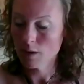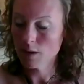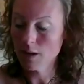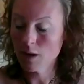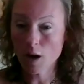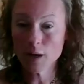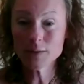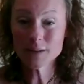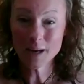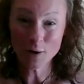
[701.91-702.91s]
that life
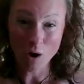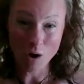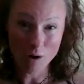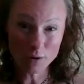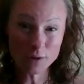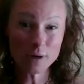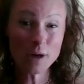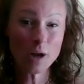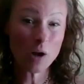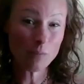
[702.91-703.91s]
is getting
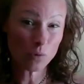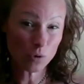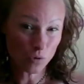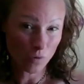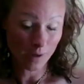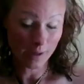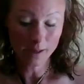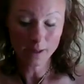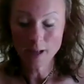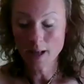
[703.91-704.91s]
harder and more
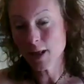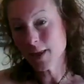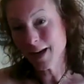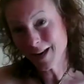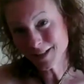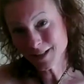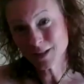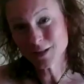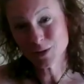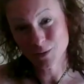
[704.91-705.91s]
struggling, and they're hitting
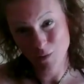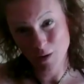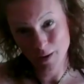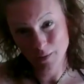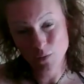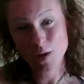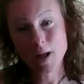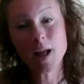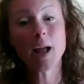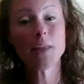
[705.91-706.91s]
in survival
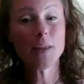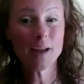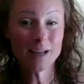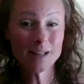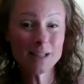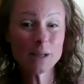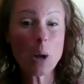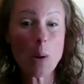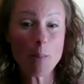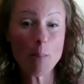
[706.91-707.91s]
and they're
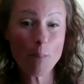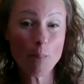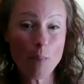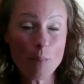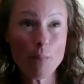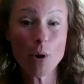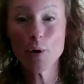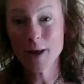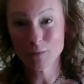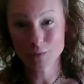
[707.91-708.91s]
hitting
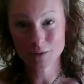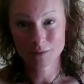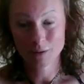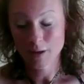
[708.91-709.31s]
burnout.